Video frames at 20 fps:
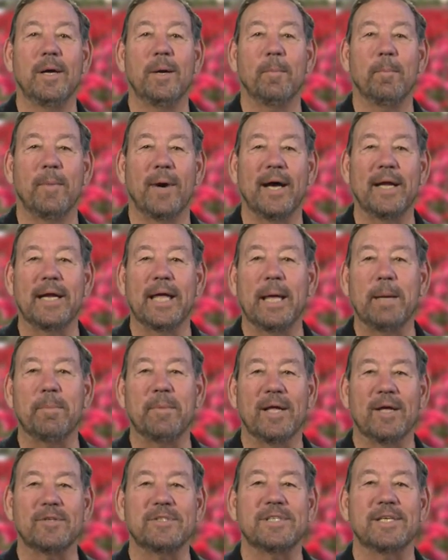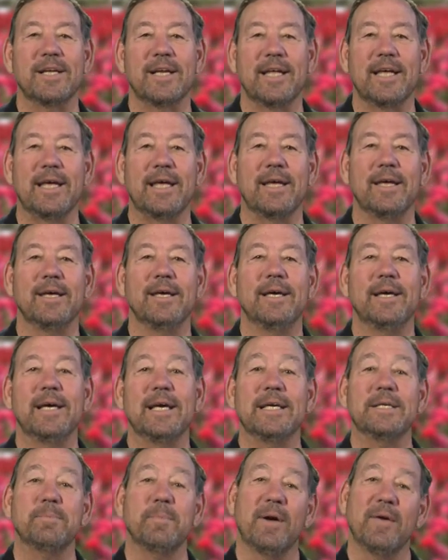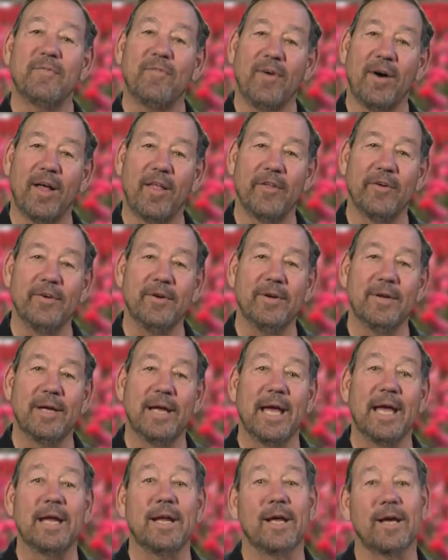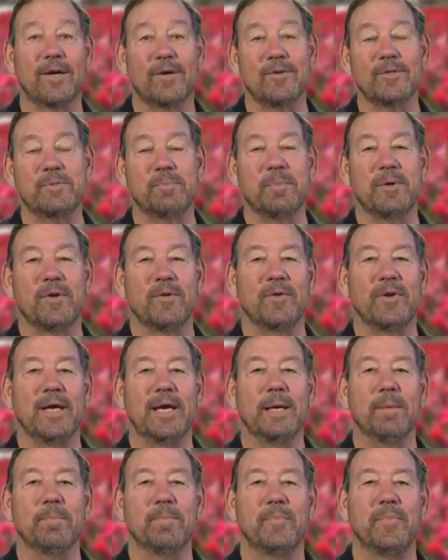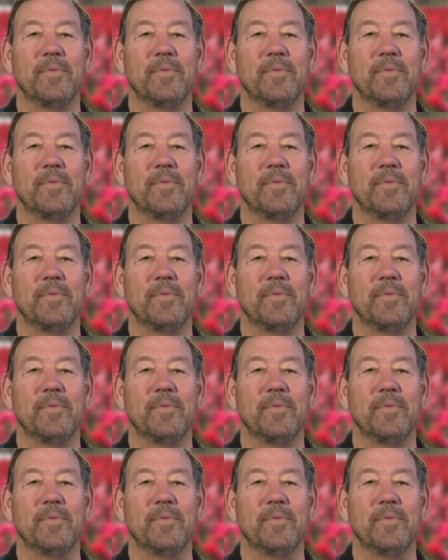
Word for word: my name, Nelson Lee, is my father and uncle's middle name.